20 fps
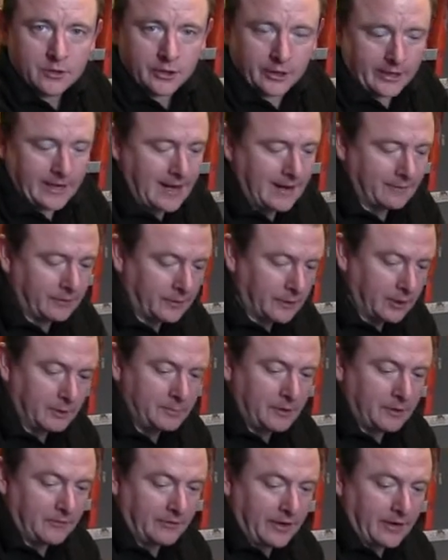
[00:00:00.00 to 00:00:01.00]
You're going to have a
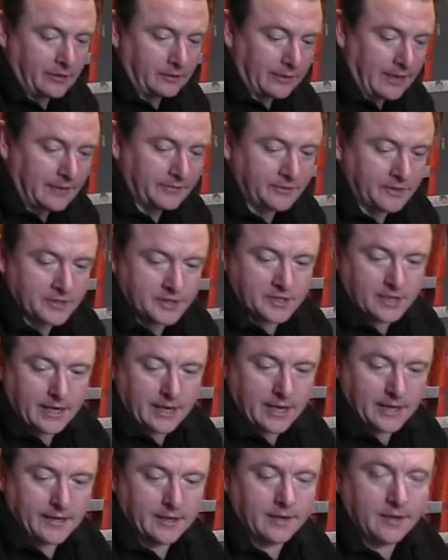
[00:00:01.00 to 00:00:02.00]
little bit of air left
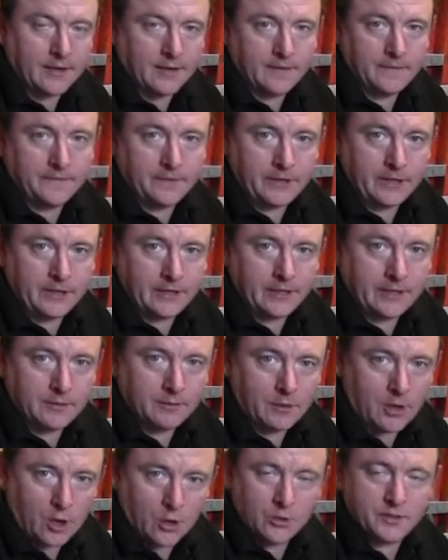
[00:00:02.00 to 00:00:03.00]
inside of
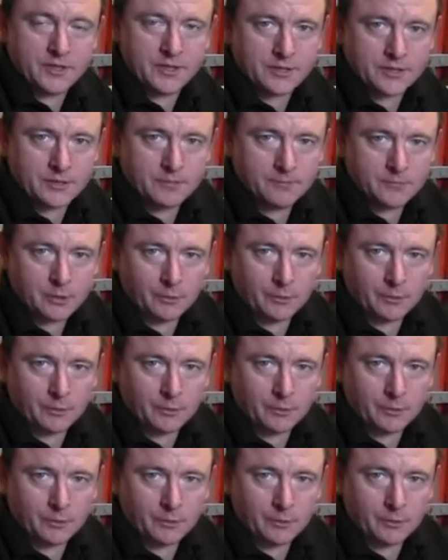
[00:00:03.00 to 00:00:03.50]
the hoses,